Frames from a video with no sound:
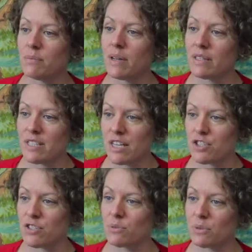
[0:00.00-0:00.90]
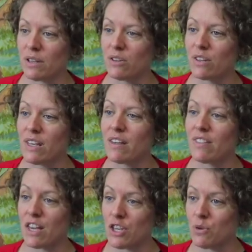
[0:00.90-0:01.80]
meditation, really looking at
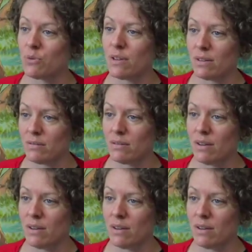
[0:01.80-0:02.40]
that union,